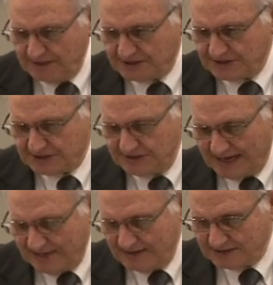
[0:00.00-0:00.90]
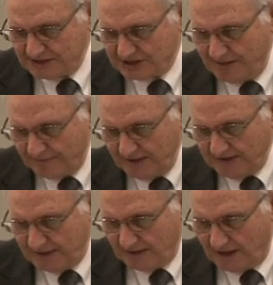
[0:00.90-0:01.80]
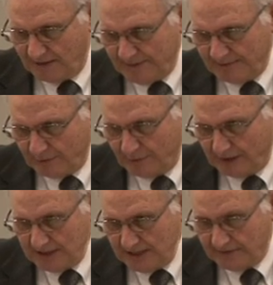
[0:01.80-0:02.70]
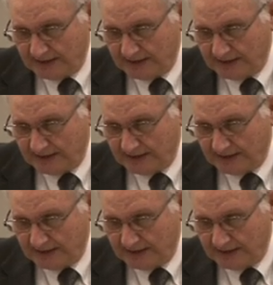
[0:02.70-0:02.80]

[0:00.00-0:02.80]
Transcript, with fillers: This is, this is something that a lot of people believe,